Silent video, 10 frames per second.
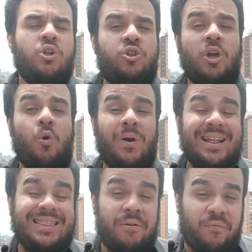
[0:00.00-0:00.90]
So
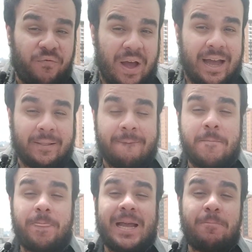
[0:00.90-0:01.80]
the fact
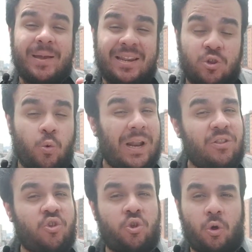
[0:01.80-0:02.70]
that
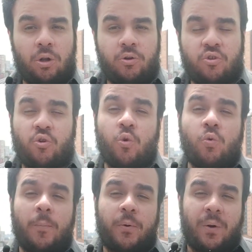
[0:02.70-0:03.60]
Venezuelan soldiers
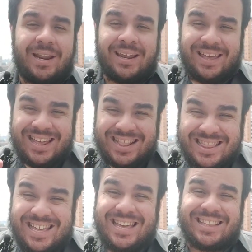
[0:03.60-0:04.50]
cooperating
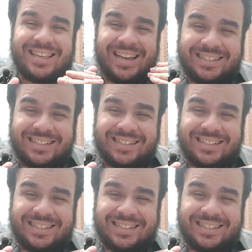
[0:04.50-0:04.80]
in this